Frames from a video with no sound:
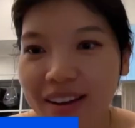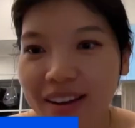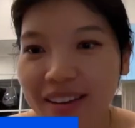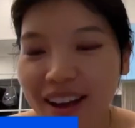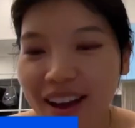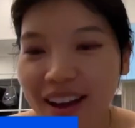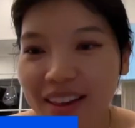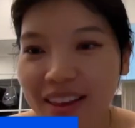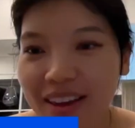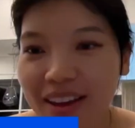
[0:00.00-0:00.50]

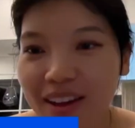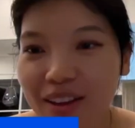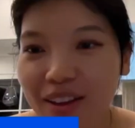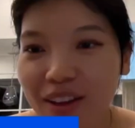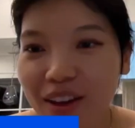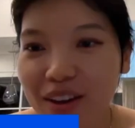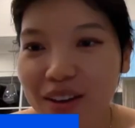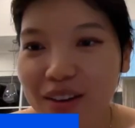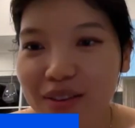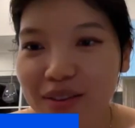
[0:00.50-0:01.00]
I think a
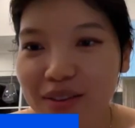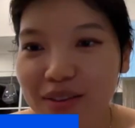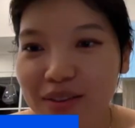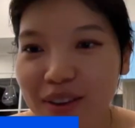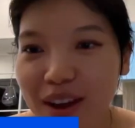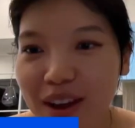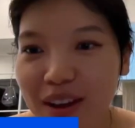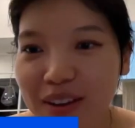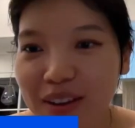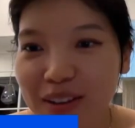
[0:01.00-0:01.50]
lot of
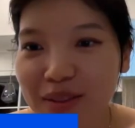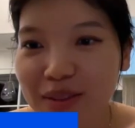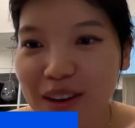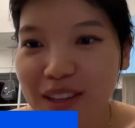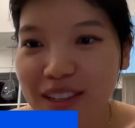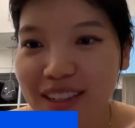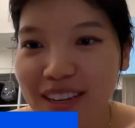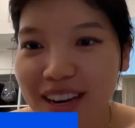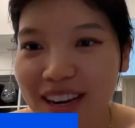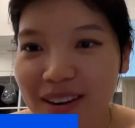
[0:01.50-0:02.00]
founders
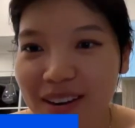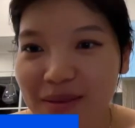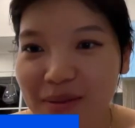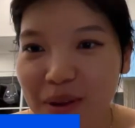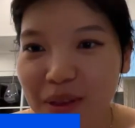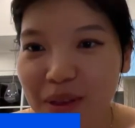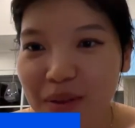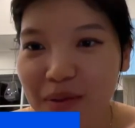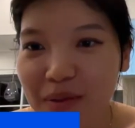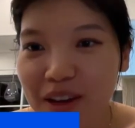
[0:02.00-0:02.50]
resonated
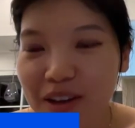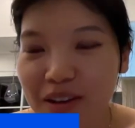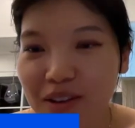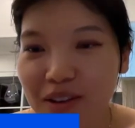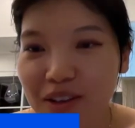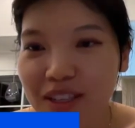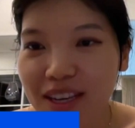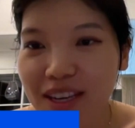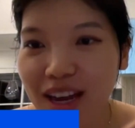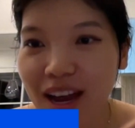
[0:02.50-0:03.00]
with what you
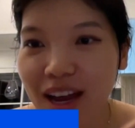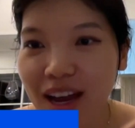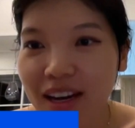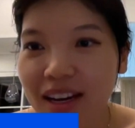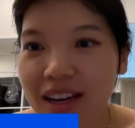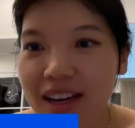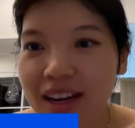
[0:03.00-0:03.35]
just said.